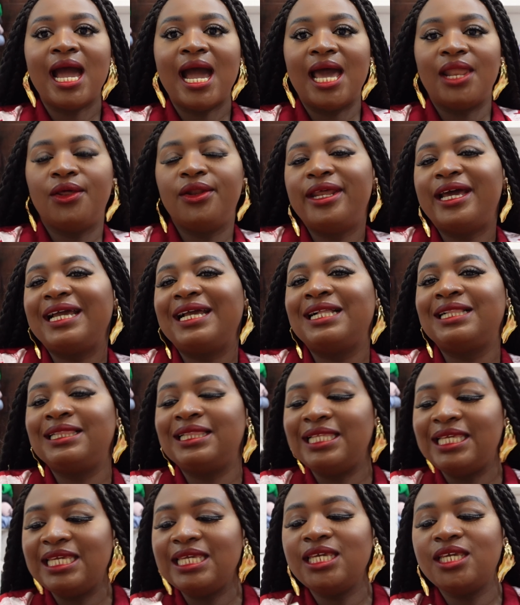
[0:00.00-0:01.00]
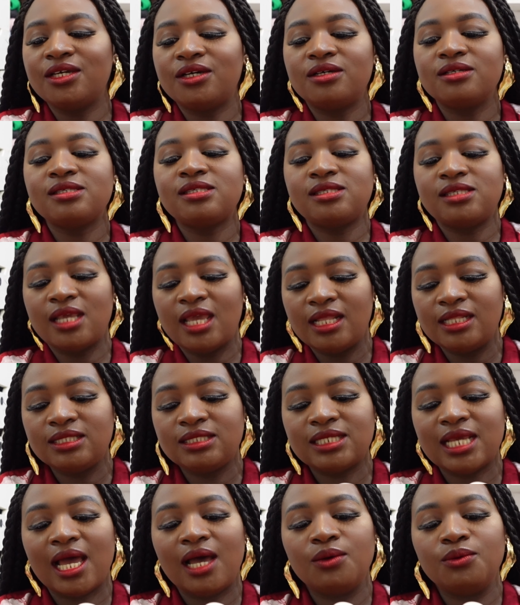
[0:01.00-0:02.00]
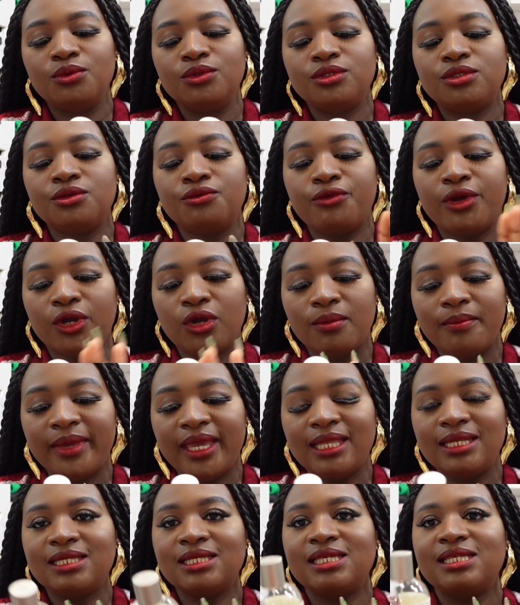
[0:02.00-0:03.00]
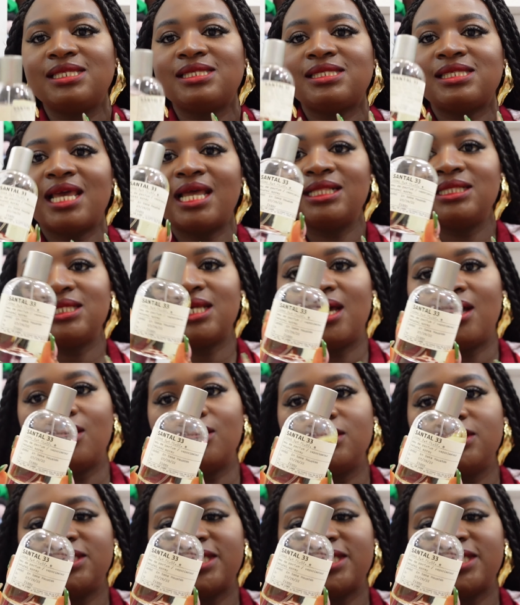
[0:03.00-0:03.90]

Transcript: Another clean girl scent I would recommend is Santal